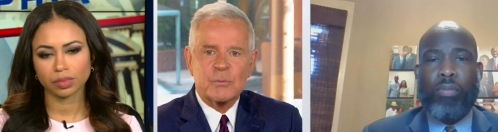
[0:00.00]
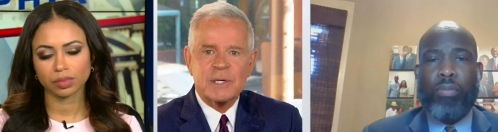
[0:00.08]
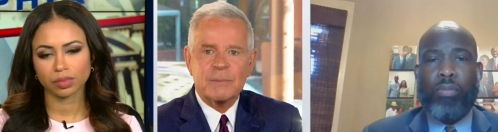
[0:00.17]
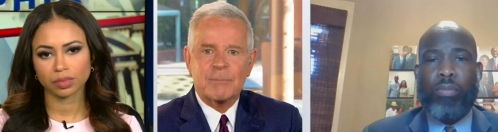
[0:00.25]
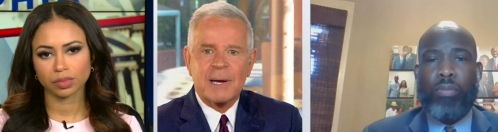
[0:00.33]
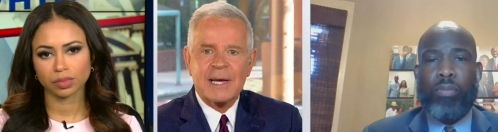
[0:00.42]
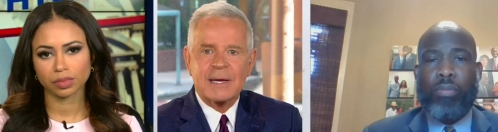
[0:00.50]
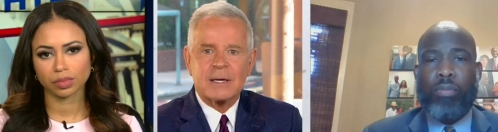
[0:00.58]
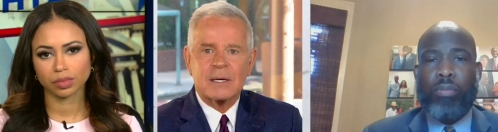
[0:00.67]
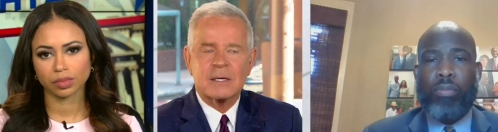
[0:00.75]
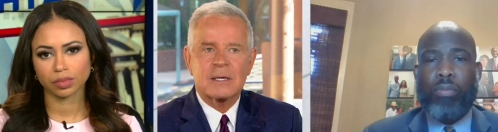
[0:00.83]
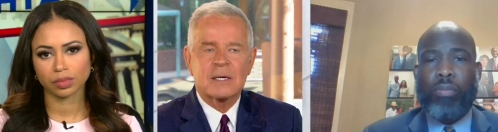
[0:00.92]
Speaker 1: many
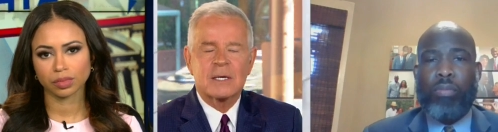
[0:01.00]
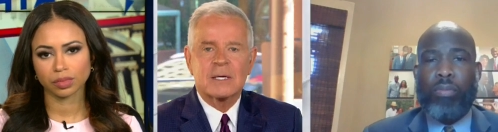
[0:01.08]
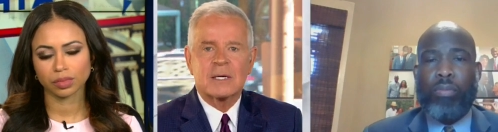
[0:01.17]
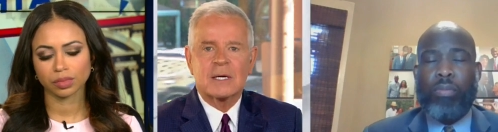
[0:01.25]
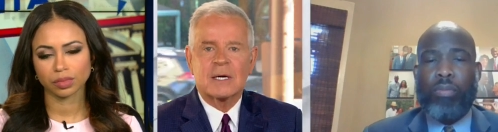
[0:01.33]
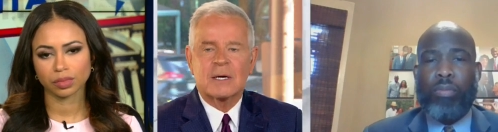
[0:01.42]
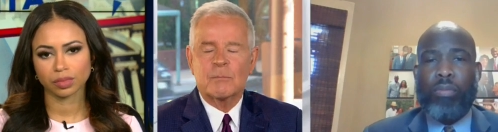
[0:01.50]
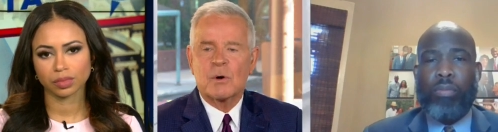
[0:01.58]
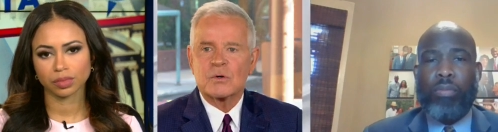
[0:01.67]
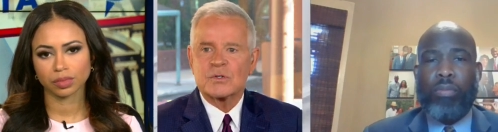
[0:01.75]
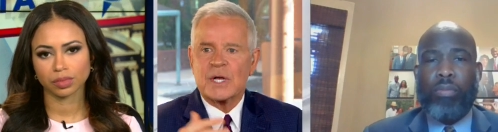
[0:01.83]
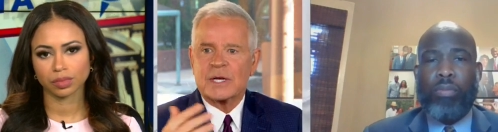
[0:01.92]

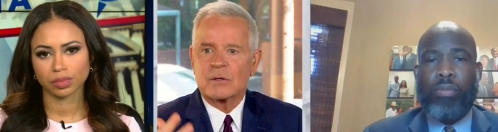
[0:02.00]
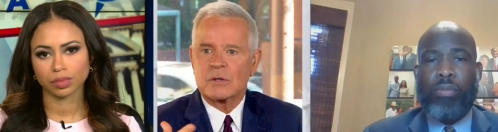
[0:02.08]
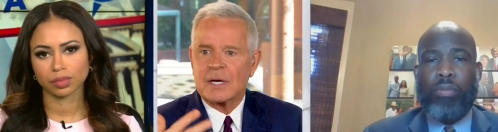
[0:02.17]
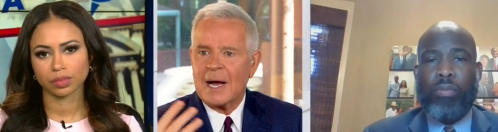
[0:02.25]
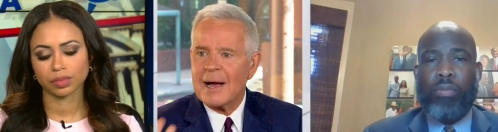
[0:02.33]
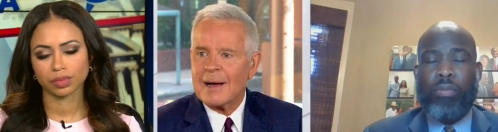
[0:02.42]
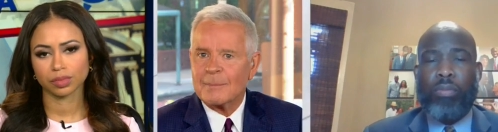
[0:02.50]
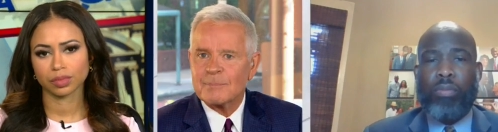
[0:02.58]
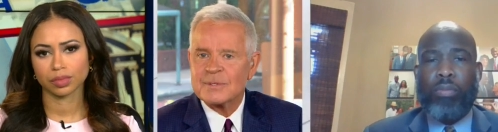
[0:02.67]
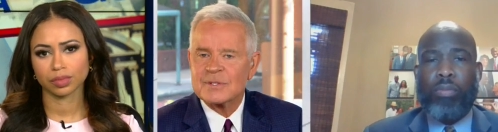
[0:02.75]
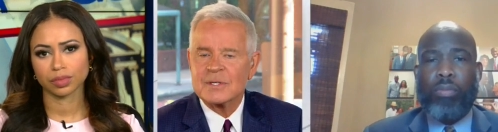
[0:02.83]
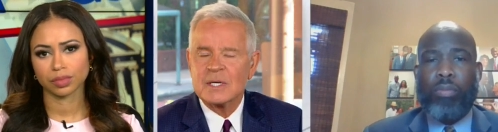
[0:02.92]
motorcycle
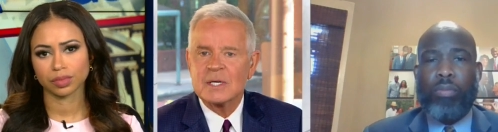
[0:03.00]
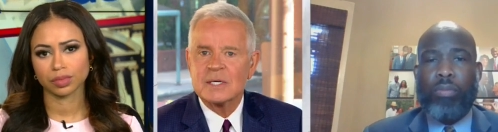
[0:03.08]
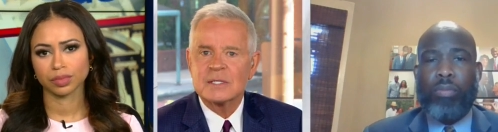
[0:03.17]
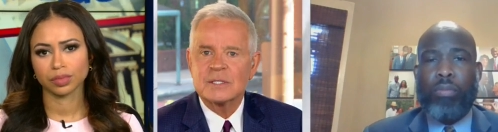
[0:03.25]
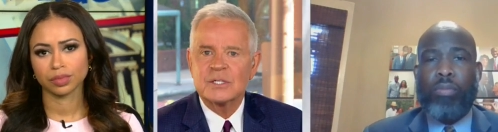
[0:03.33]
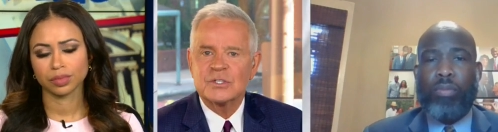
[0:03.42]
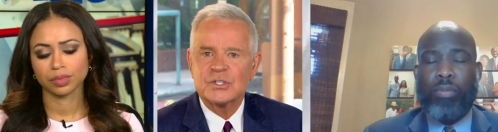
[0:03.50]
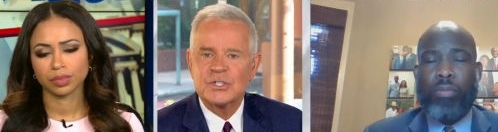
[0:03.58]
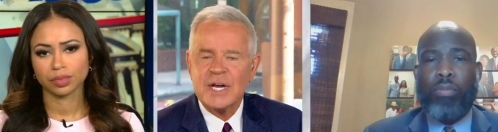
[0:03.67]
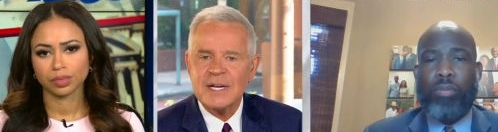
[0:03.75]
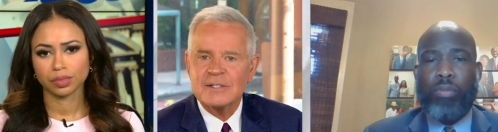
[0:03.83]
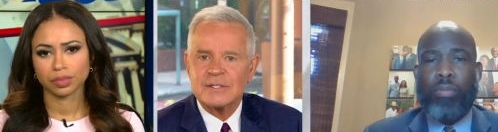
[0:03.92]
cops to
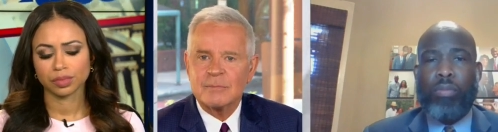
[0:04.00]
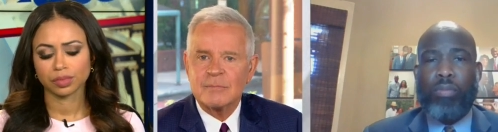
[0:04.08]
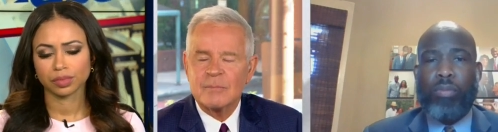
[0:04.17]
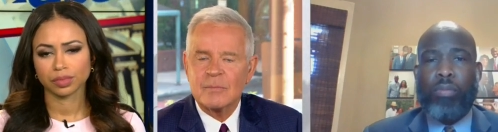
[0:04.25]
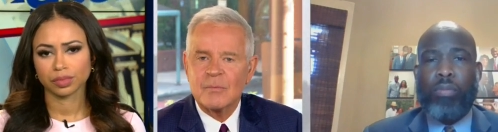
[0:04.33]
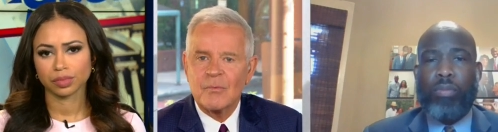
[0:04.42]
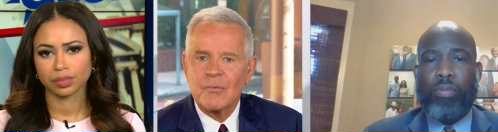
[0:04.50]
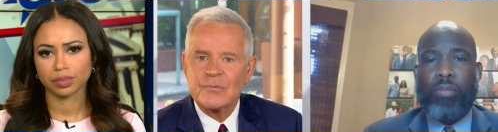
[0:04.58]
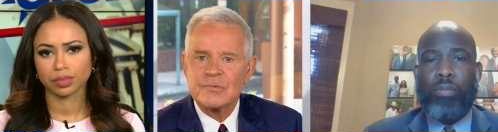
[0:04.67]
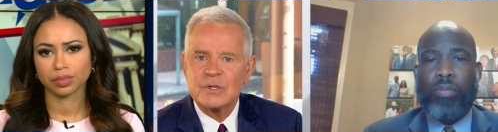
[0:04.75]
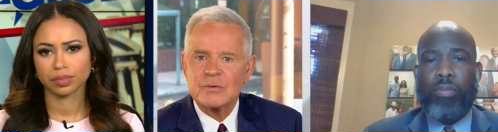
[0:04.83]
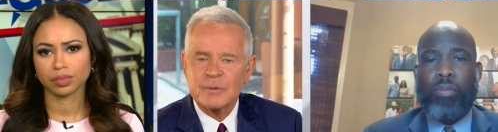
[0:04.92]
chase them.
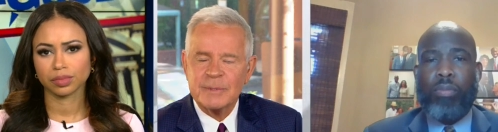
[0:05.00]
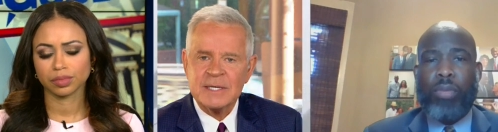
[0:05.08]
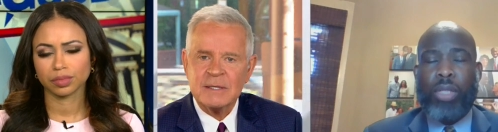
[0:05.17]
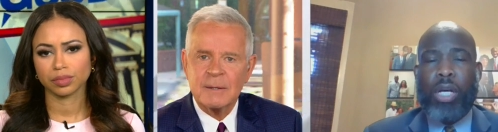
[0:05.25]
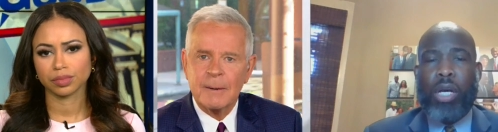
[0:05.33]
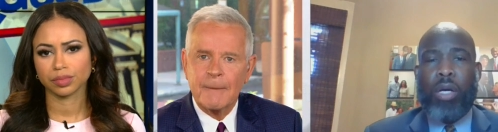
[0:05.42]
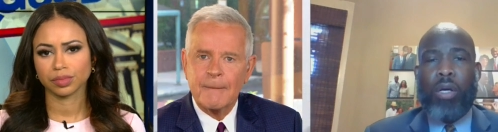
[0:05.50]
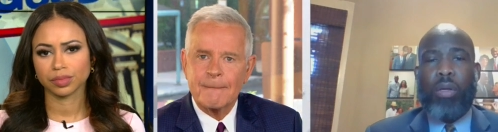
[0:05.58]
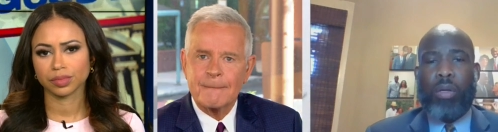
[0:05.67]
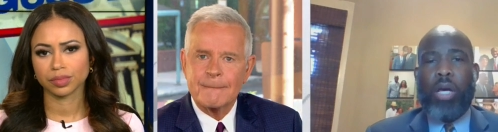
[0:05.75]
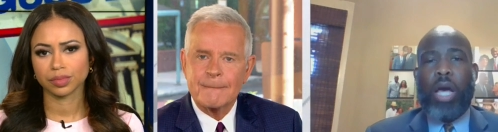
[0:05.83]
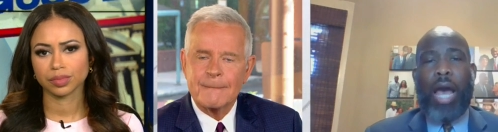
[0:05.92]
You know what I mean?
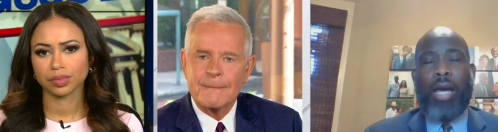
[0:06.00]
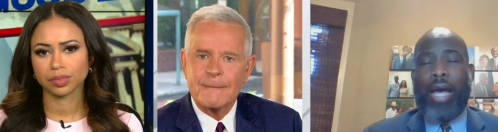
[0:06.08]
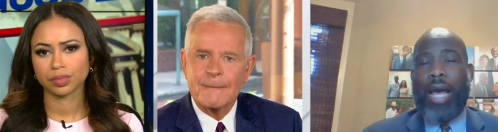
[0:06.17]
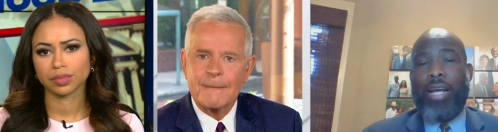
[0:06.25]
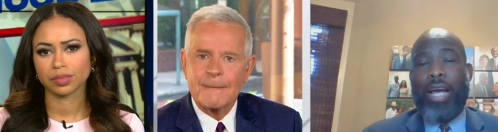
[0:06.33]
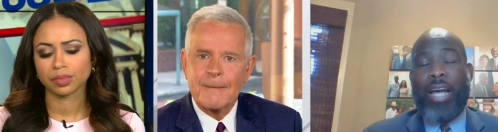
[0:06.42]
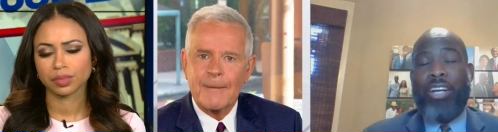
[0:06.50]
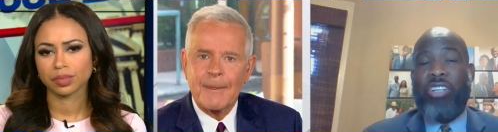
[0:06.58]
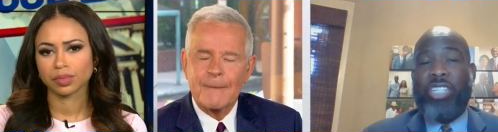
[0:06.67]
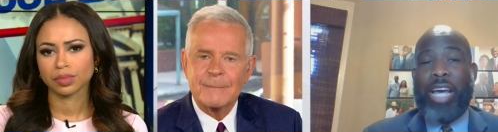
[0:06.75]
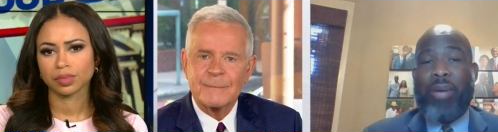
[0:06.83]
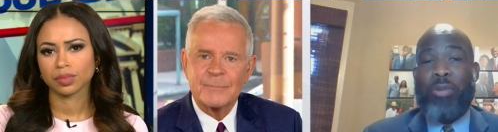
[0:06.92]
Speaker 2: I
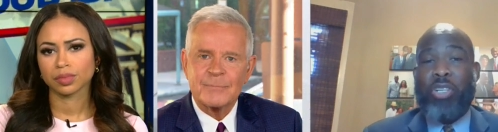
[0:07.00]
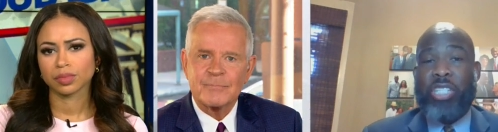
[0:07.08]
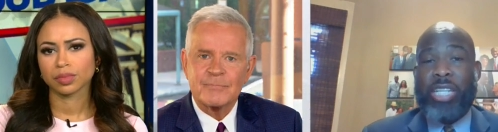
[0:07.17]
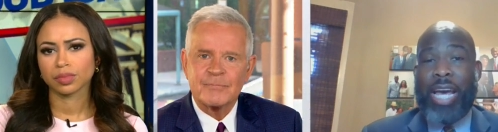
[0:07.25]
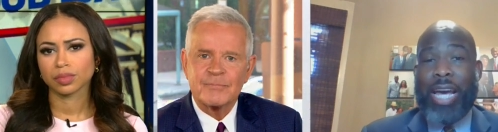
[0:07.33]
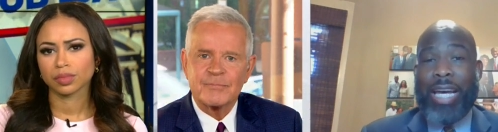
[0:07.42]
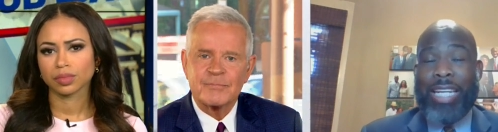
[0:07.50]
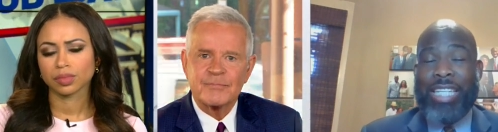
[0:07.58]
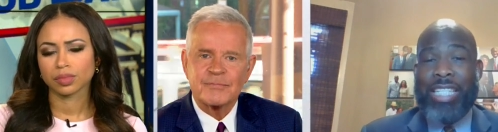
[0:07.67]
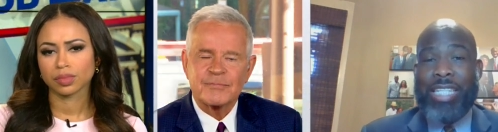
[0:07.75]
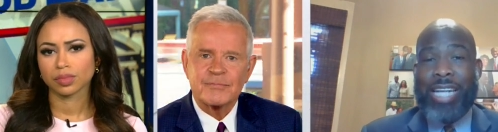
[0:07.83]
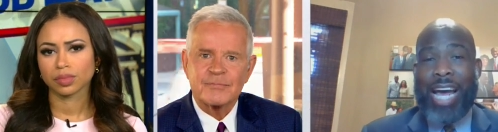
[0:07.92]
understand what you're saying, and
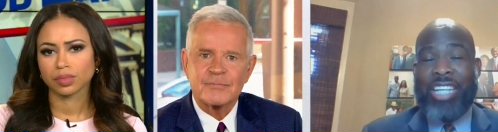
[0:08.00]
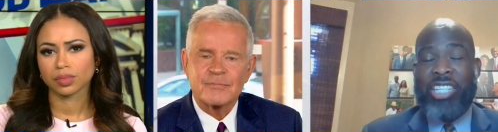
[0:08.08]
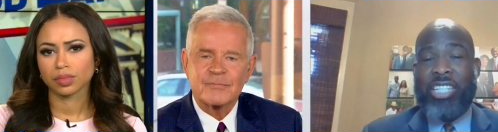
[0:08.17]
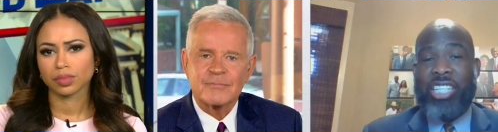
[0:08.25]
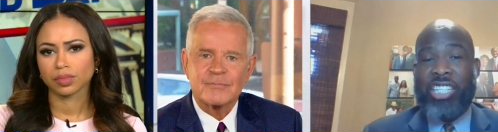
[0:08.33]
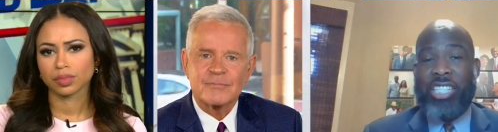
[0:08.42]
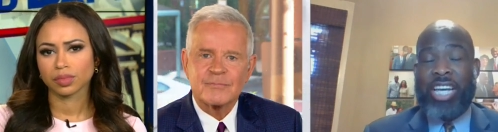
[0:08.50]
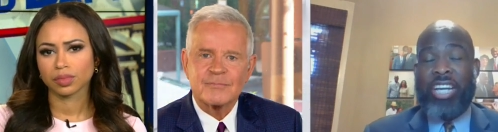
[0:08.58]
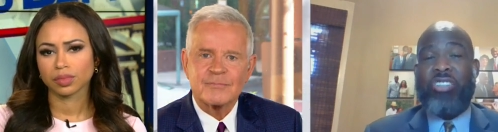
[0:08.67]
this is not just a Center